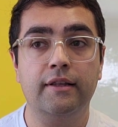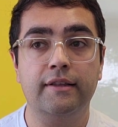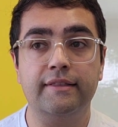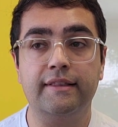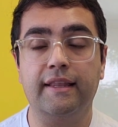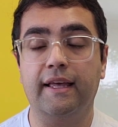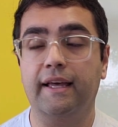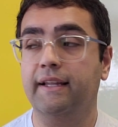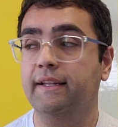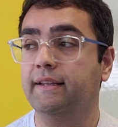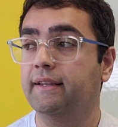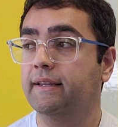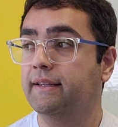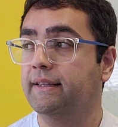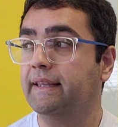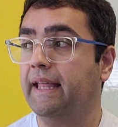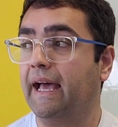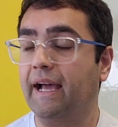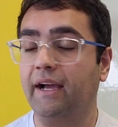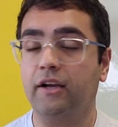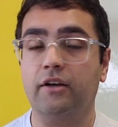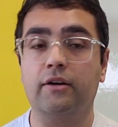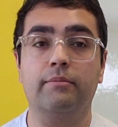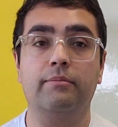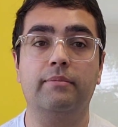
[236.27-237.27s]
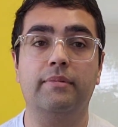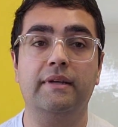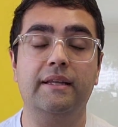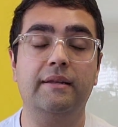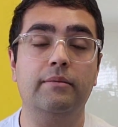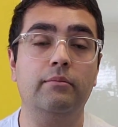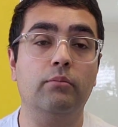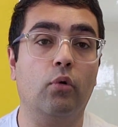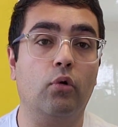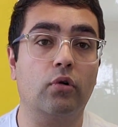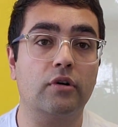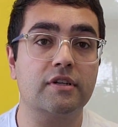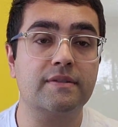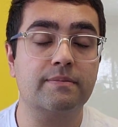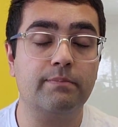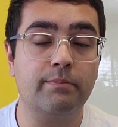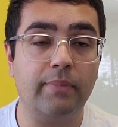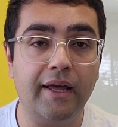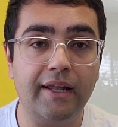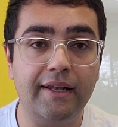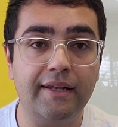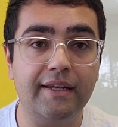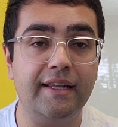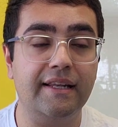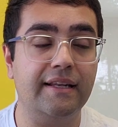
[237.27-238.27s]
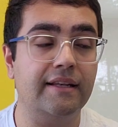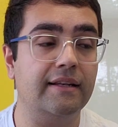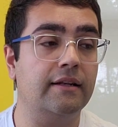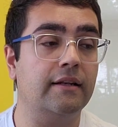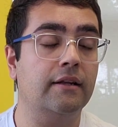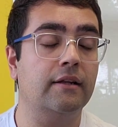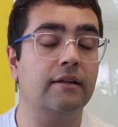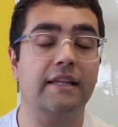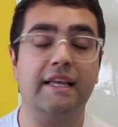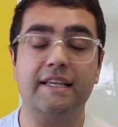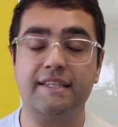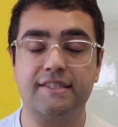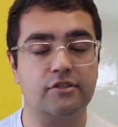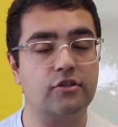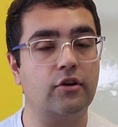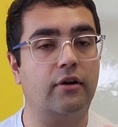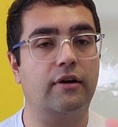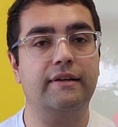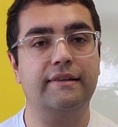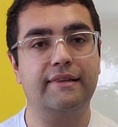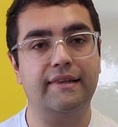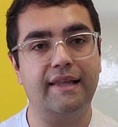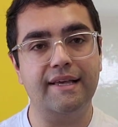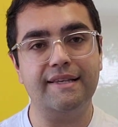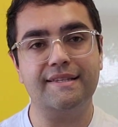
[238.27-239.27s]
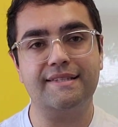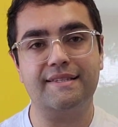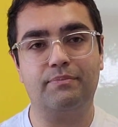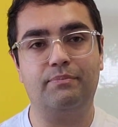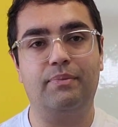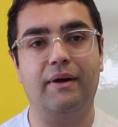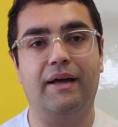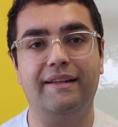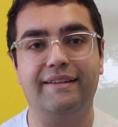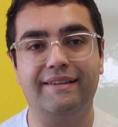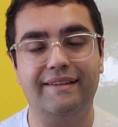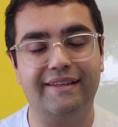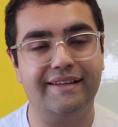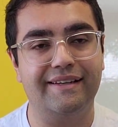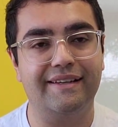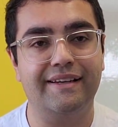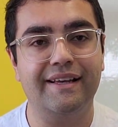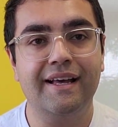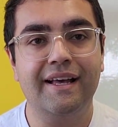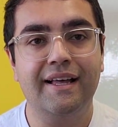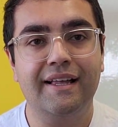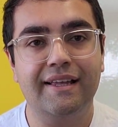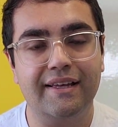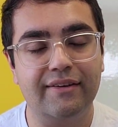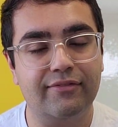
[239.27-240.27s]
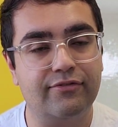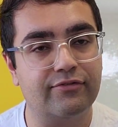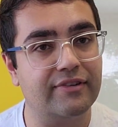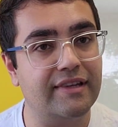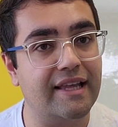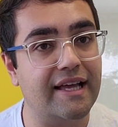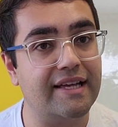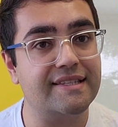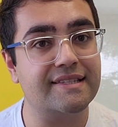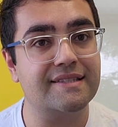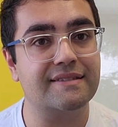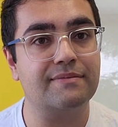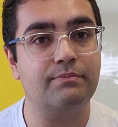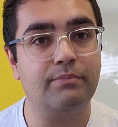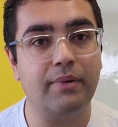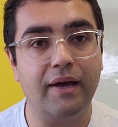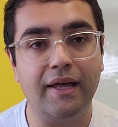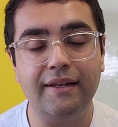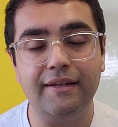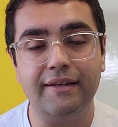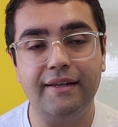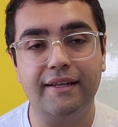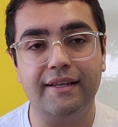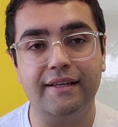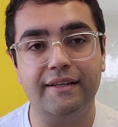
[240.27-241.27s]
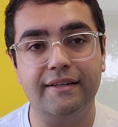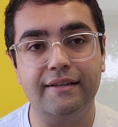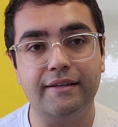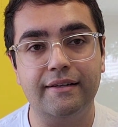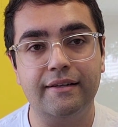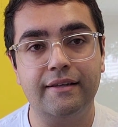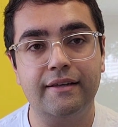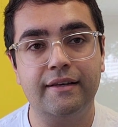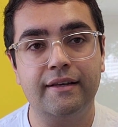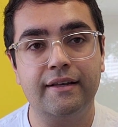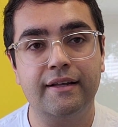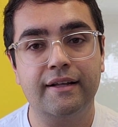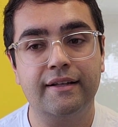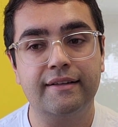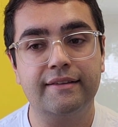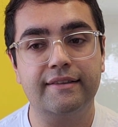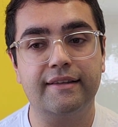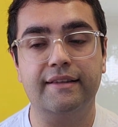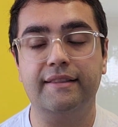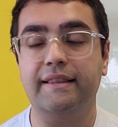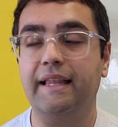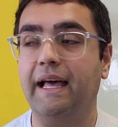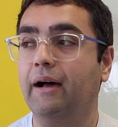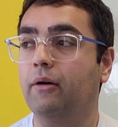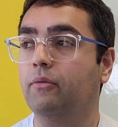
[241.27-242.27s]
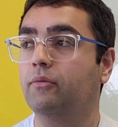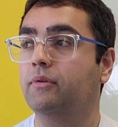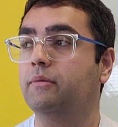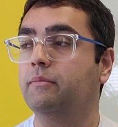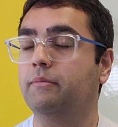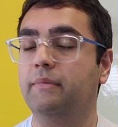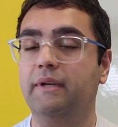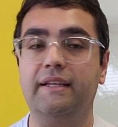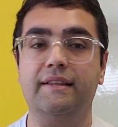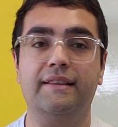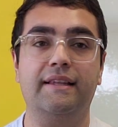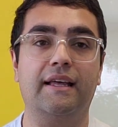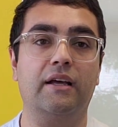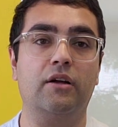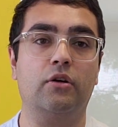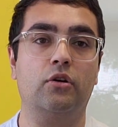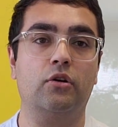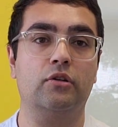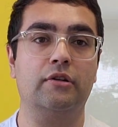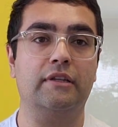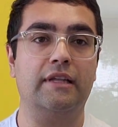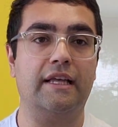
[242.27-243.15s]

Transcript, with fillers: then that could mean more spending. Less, sorry, less spending. If less spending, then that would mean that